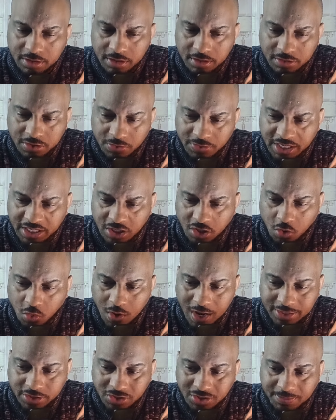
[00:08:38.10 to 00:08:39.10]
So then the
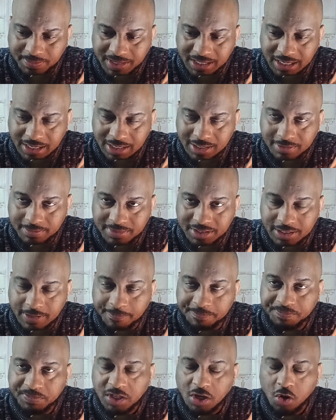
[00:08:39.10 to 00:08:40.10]
question becomes,
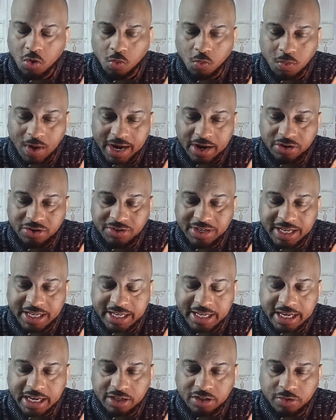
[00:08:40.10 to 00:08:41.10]
where do they
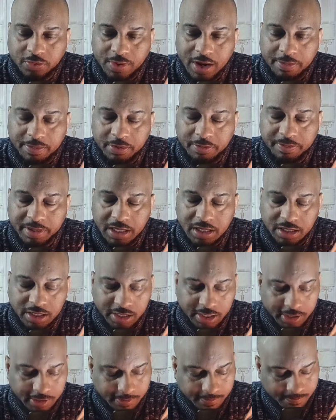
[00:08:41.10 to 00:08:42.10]
get
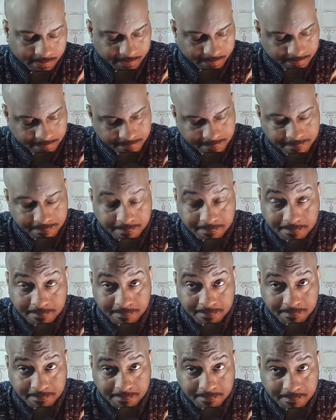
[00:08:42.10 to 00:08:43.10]
interoperability?
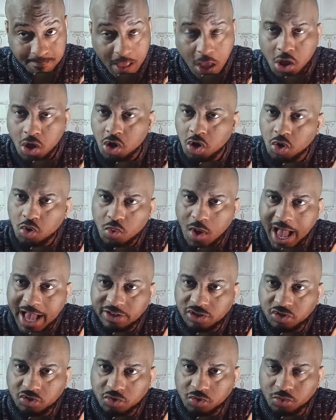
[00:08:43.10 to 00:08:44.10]
Who
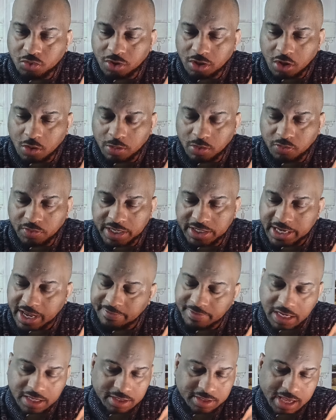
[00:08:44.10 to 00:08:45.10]
has true global reach?
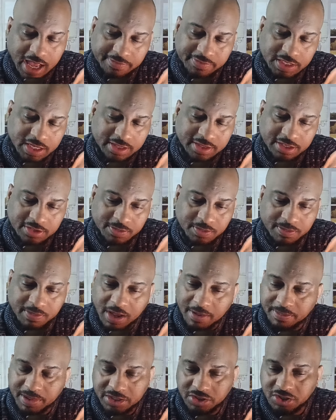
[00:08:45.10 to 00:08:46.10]
I've said this
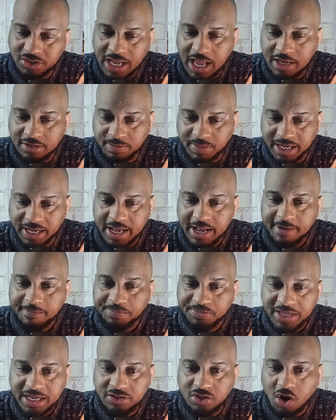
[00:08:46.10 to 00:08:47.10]
a bunch of times, but
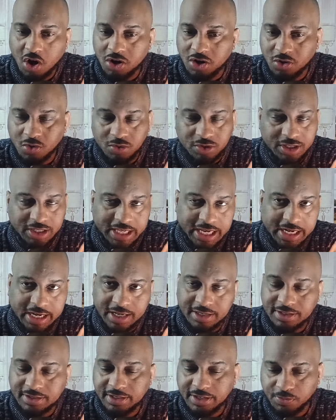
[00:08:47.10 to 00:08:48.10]
these articles lead
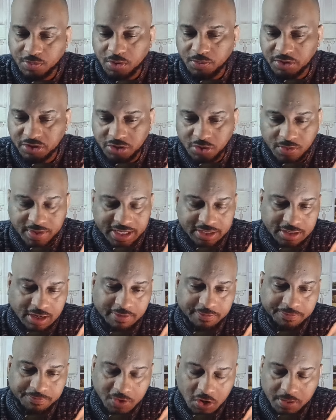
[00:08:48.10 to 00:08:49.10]
us. See, what we're doing is
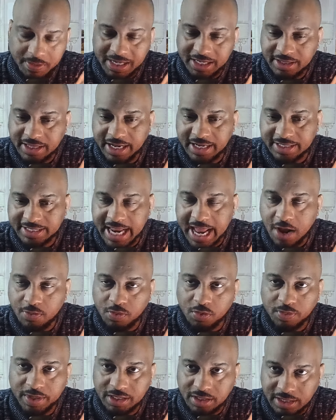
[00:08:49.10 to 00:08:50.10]
confirming things now.
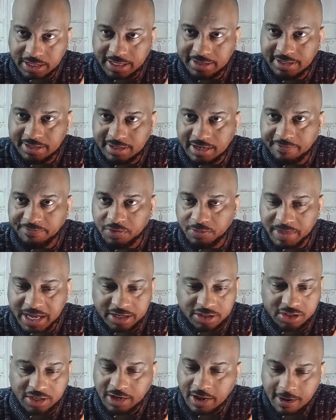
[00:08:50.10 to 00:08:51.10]
When we look at this
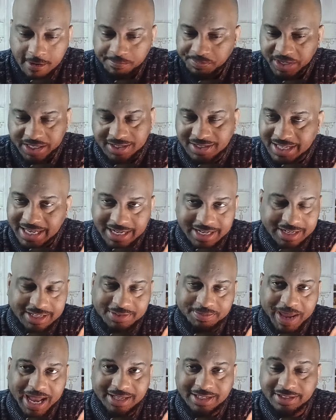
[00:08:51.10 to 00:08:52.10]
information, is leading
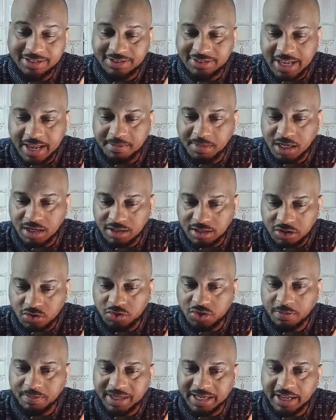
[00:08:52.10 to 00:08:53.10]
us back to the same conclusion.